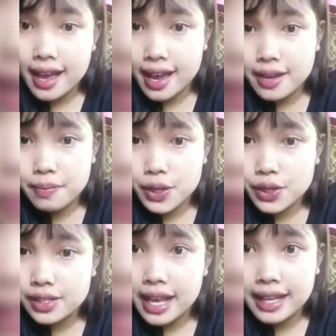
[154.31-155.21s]

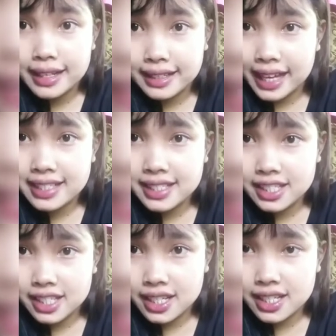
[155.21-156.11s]
Hymas
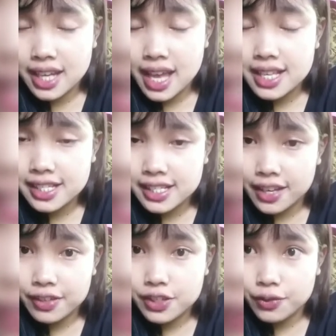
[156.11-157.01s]

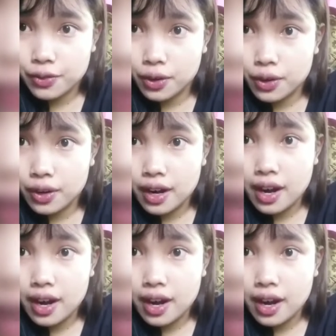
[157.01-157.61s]
1974